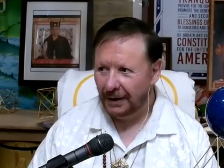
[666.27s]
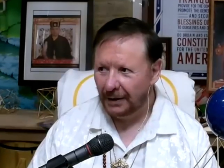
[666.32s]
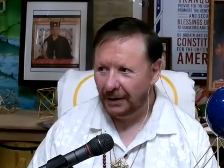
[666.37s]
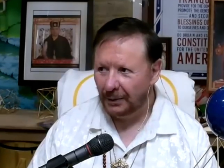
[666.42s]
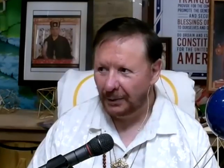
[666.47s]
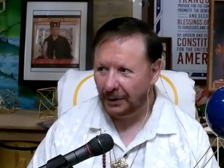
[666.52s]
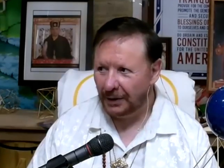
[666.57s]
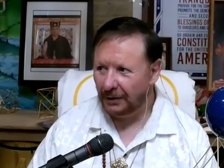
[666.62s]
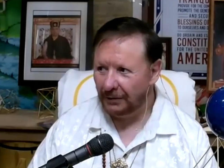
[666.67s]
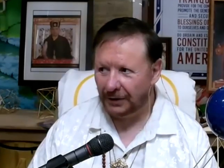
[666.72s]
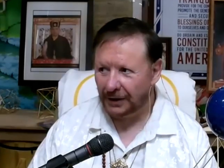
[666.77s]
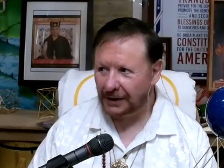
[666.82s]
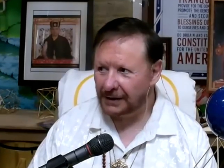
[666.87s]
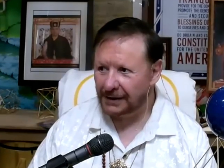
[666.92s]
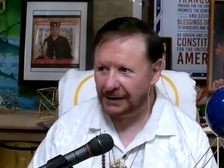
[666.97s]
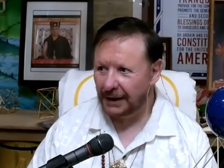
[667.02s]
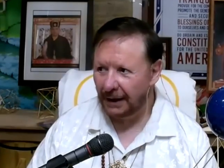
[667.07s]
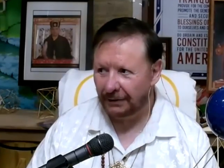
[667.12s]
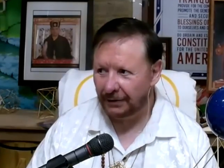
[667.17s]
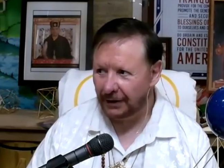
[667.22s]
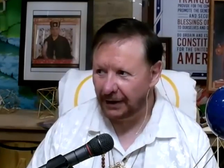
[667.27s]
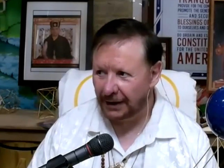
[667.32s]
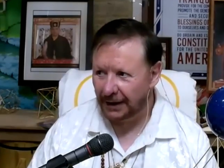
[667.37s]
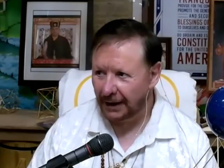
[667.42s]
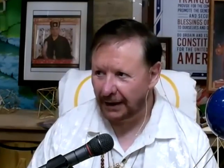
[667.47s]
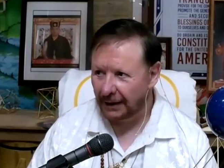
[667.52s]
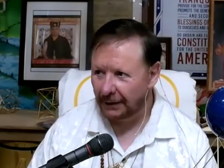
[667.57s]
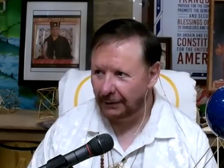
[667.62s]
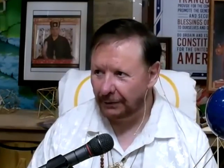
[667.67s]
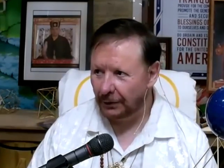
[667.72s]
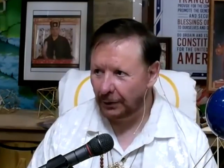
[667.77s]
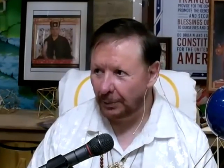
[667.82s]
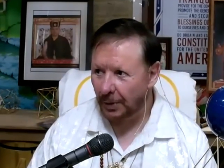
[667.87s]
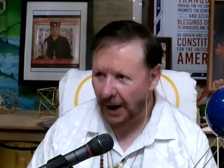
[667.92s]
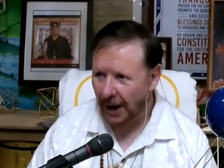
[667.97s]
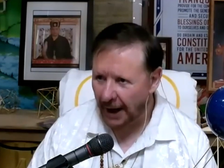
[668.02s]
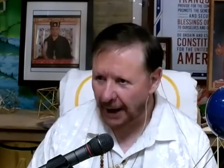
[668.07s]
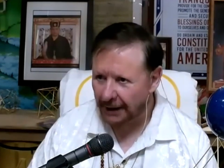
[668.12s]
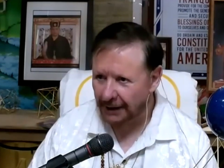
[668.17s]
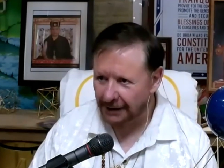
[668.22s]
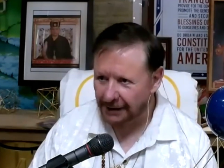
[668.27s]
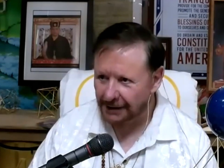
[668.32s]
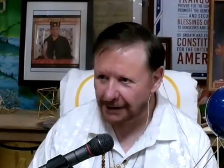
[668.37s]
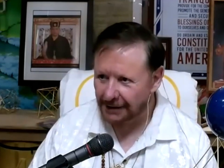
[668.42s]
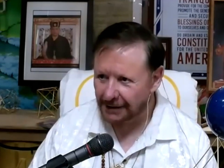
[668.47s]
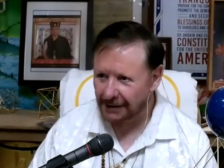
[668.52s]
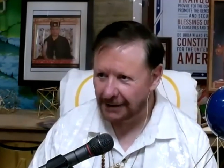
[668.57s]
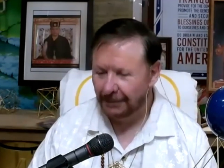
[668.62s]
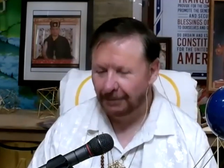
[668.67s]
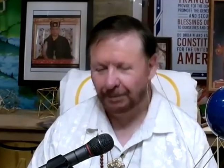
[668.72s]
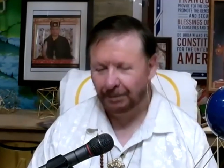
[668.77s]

we can fix everything if we practice,